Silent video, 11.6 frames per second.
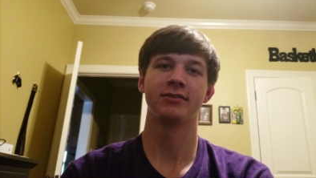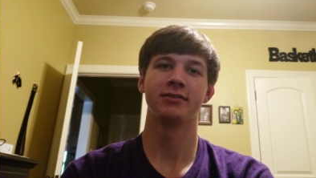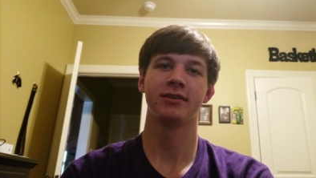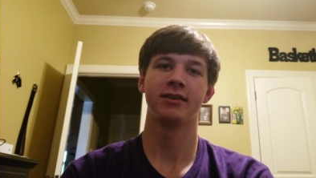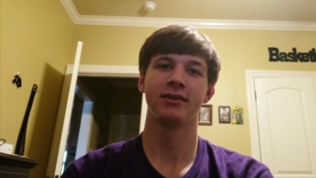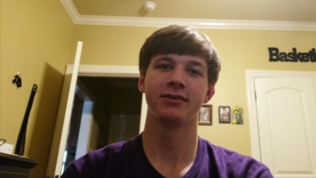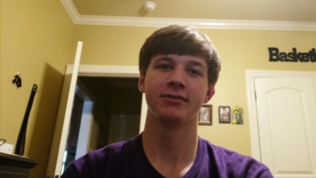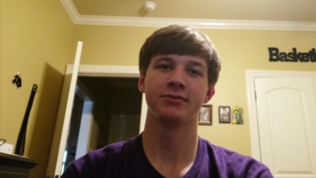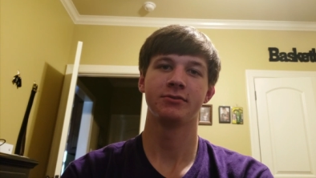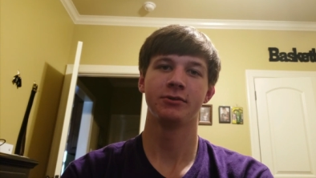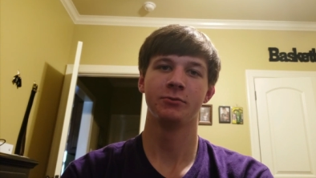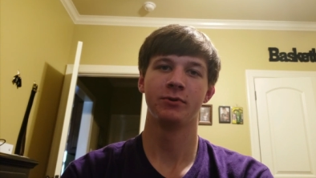and things
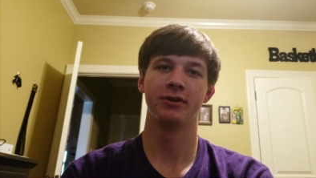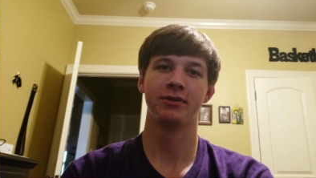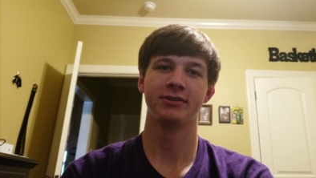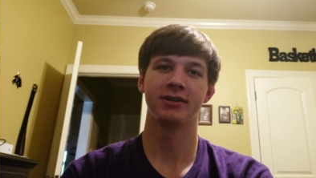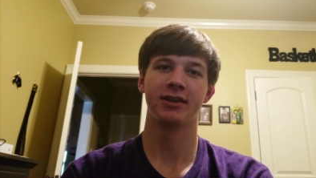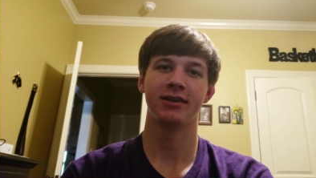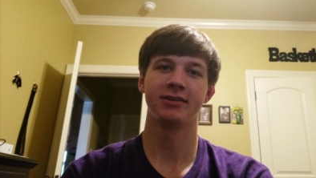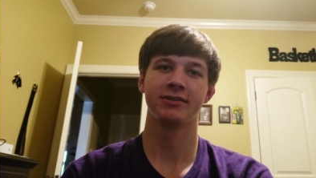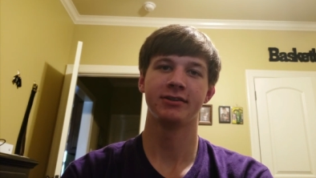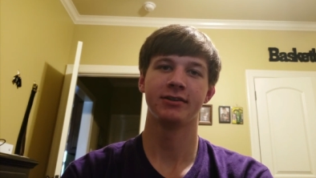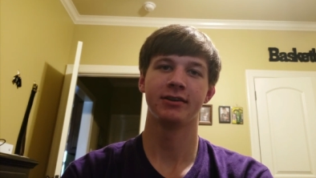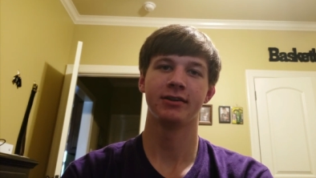when
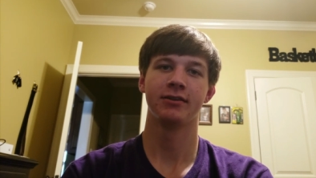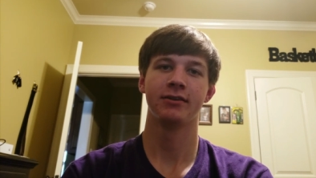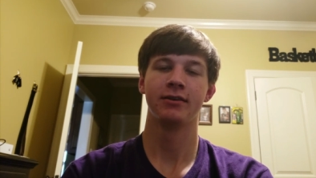slicing an